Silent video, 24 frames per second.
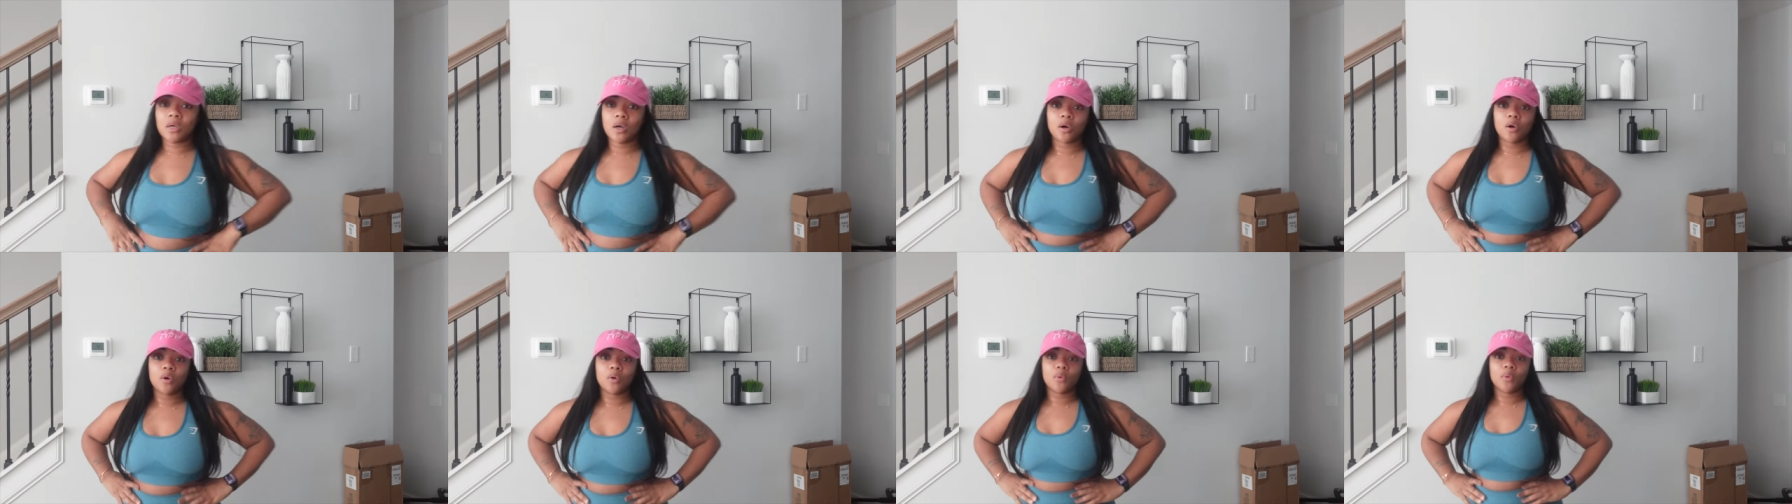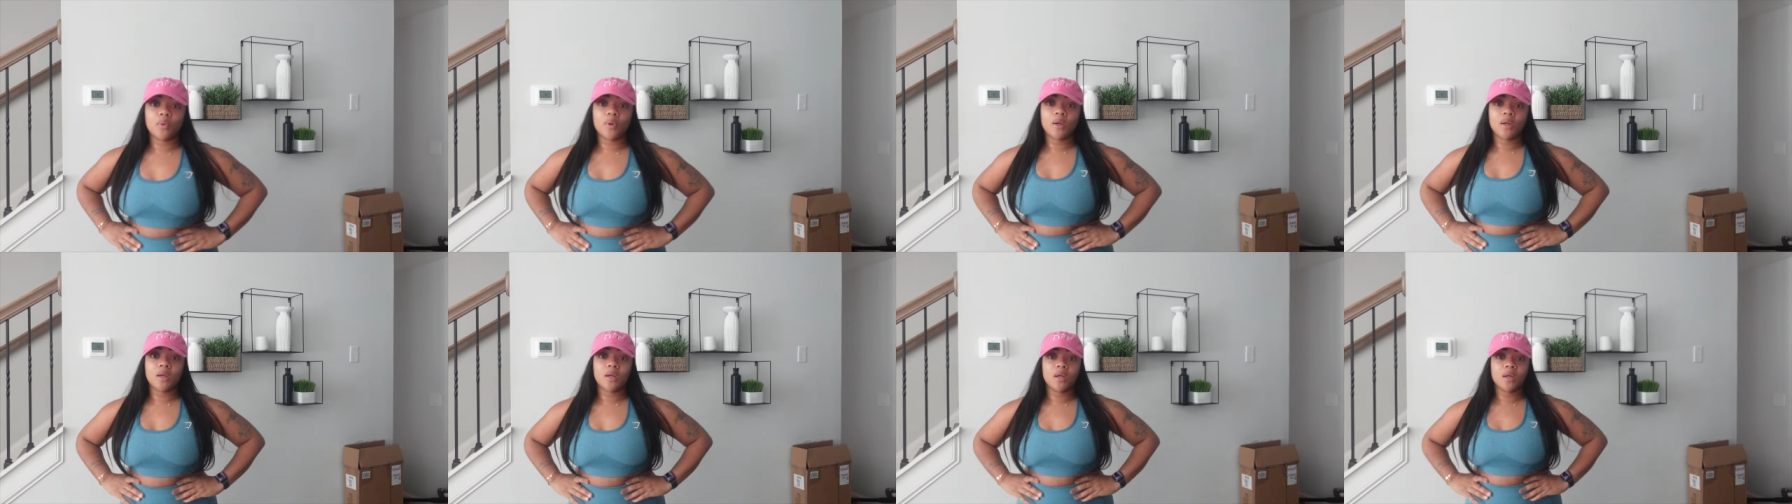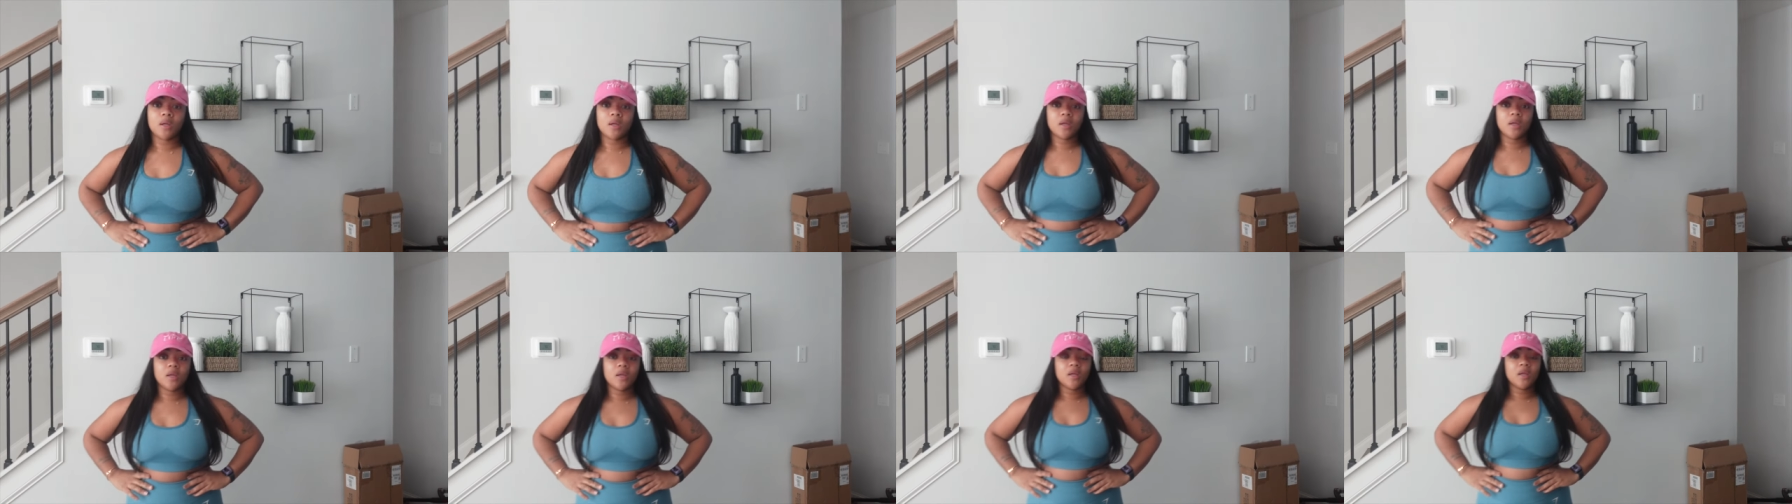go,
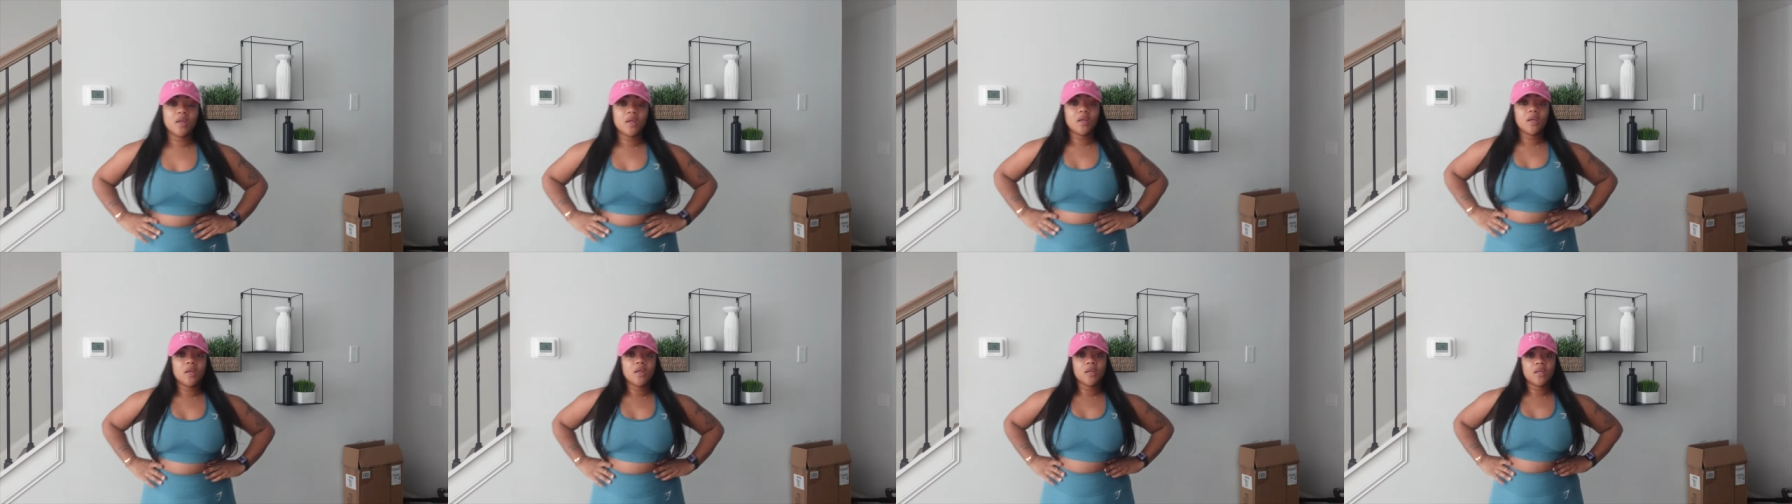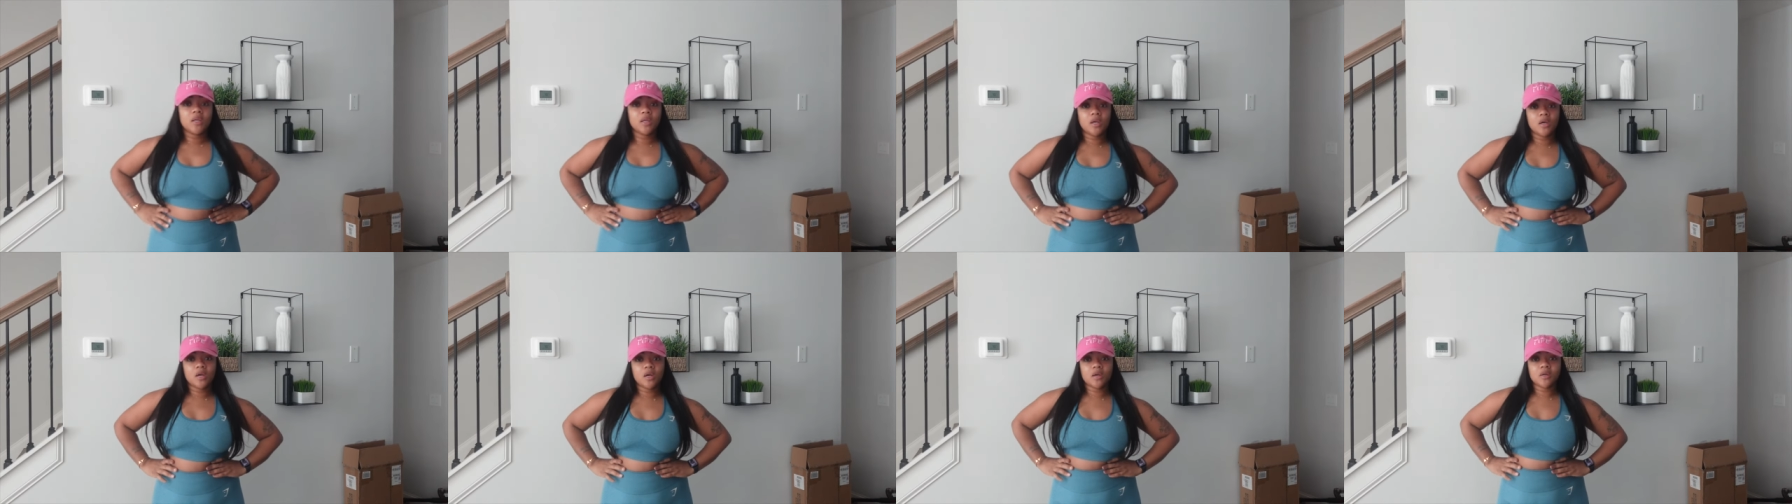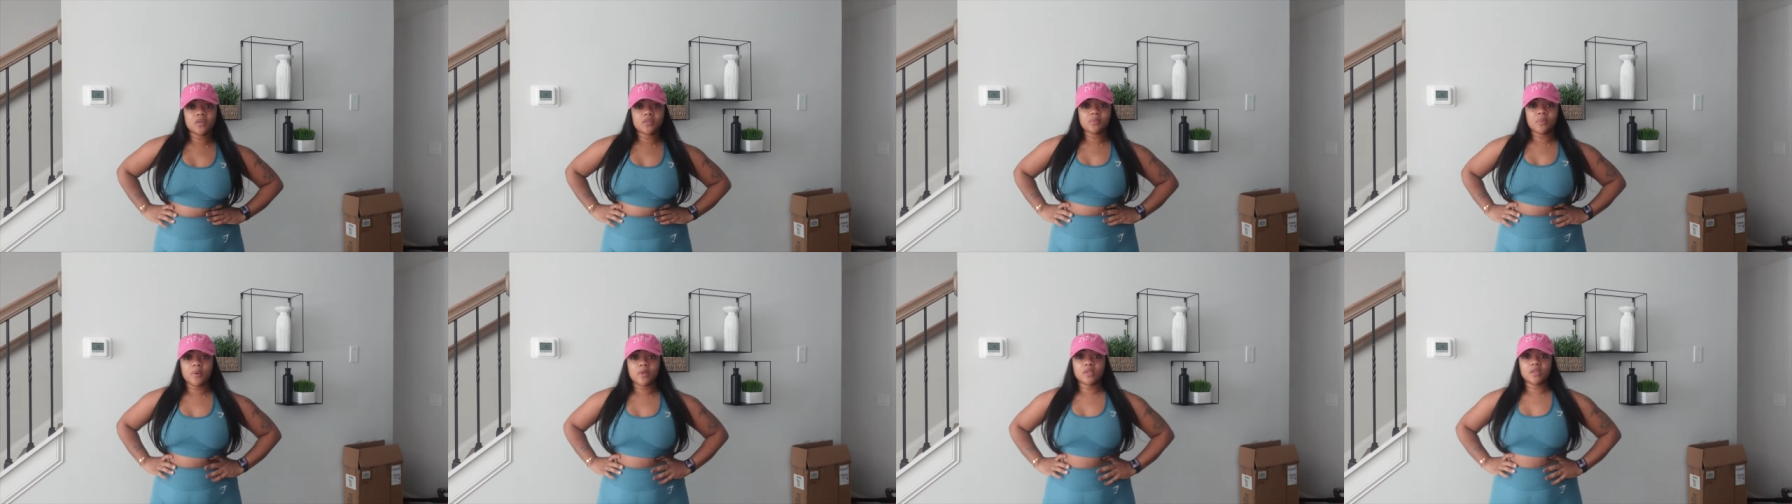your
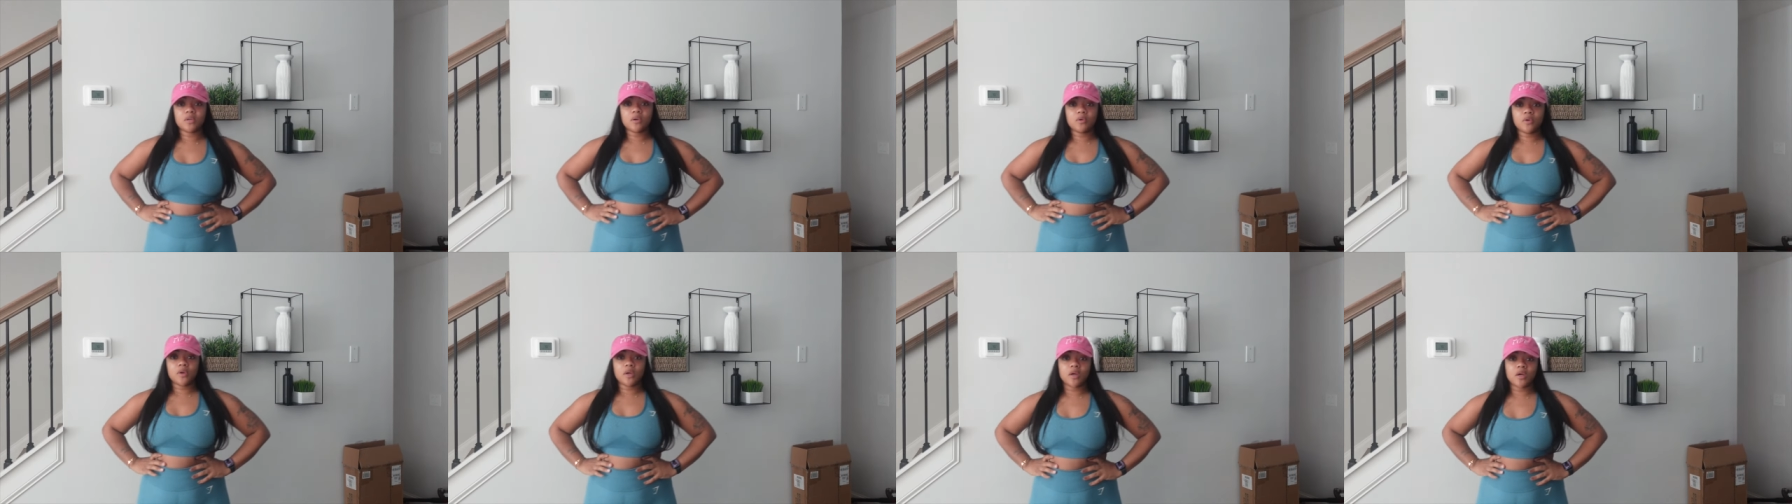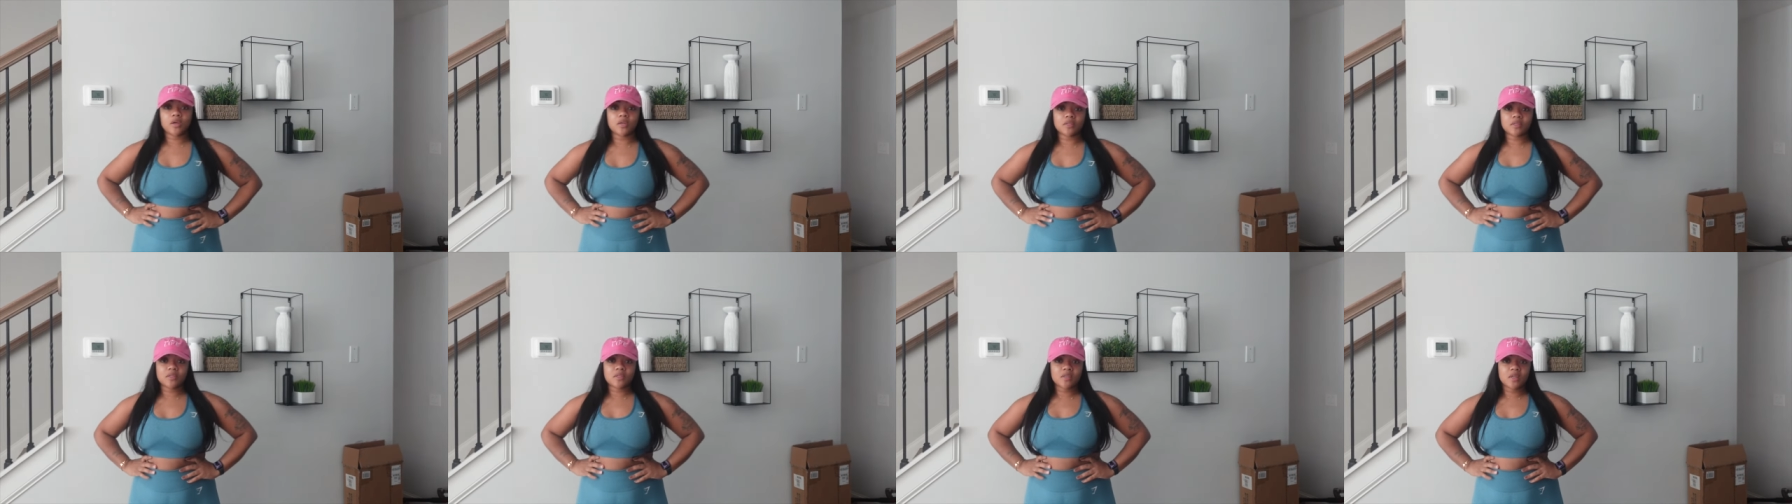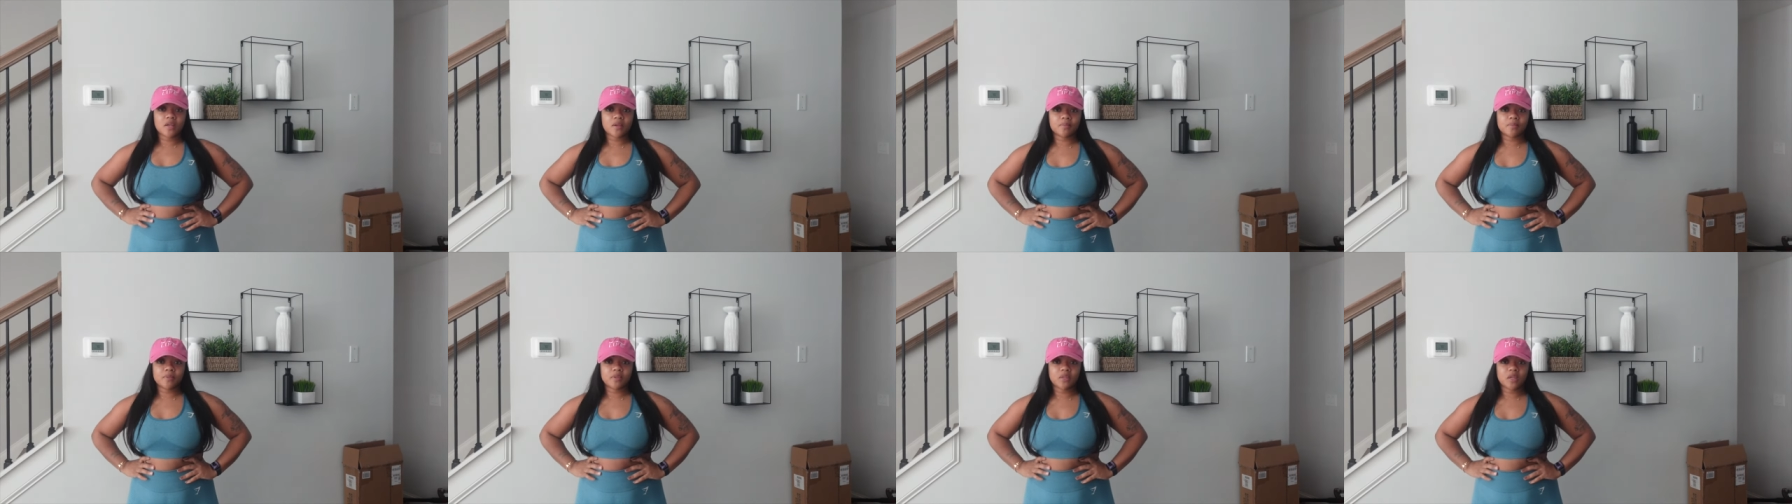girl's about to go get her
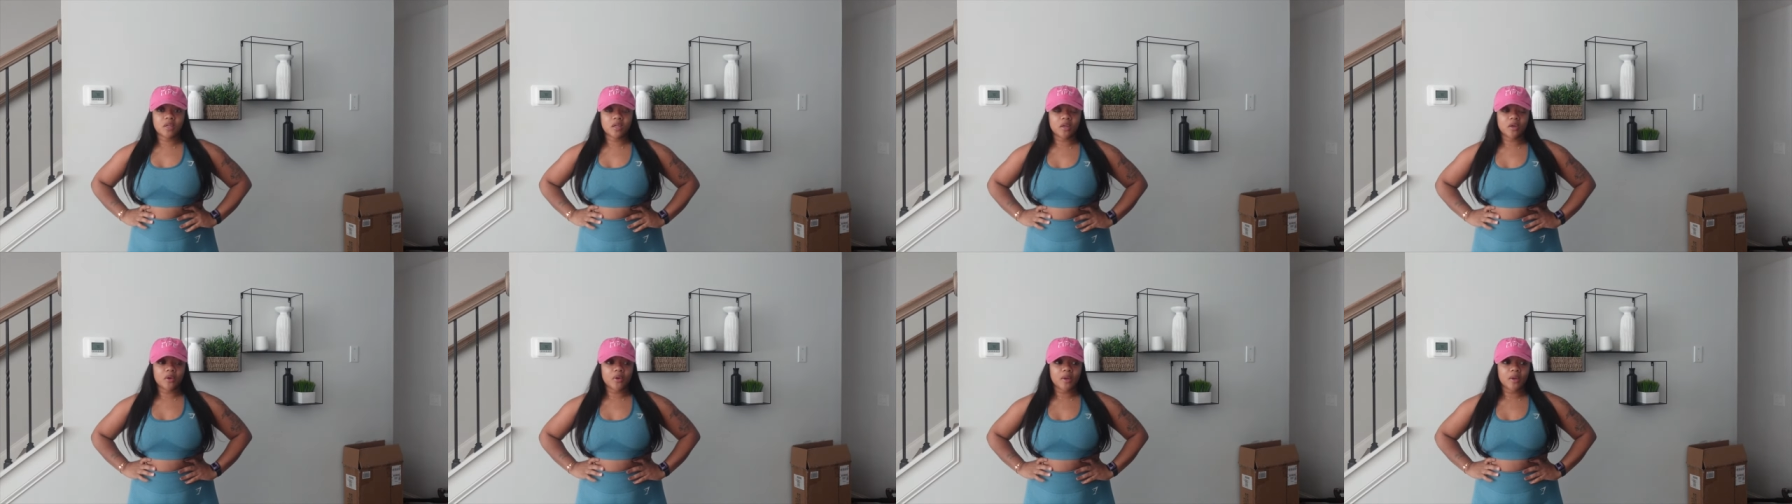steps in,